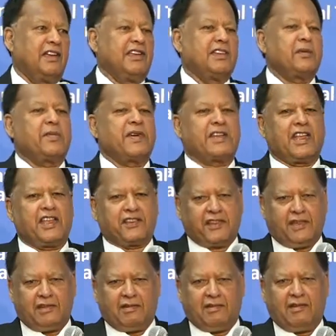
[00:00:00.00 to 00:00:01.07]

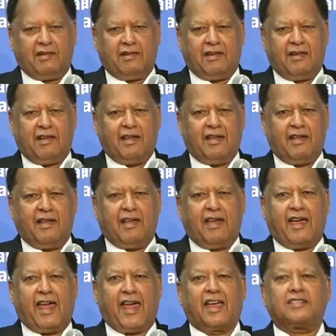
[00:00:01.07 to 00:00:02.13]
interpretation
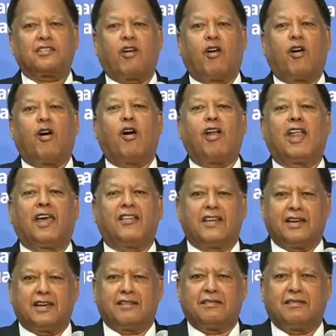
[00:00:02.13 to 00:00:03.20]
as all
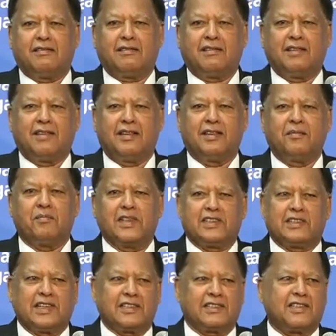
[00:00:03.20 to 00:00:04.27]
other
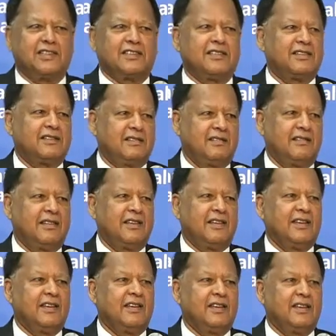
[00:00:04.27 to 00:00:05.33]
businesses
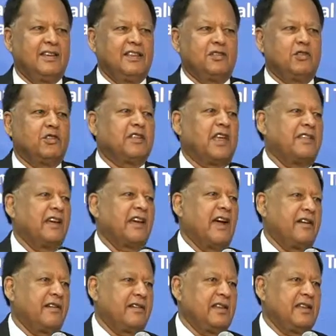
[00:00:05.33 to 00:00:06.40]
in those other
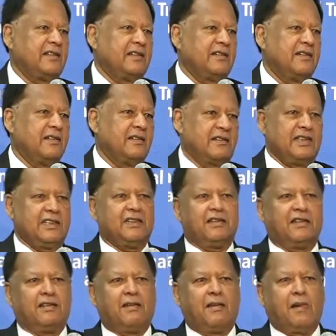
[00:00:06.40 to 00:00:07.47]
countries needed.
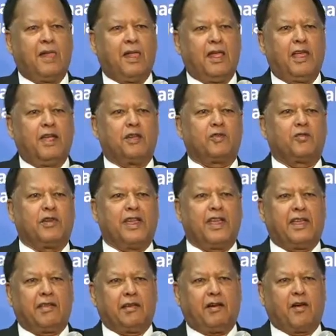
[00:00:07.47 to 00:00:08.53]

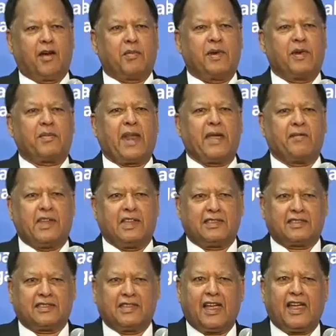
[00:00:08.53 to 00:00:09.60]
Today, Honorable Prime
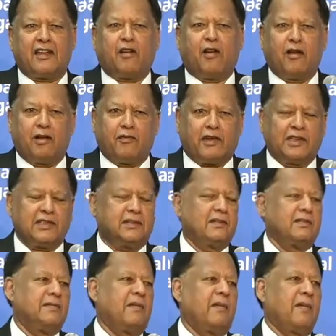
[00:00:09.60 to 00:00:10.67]
Minister and all of us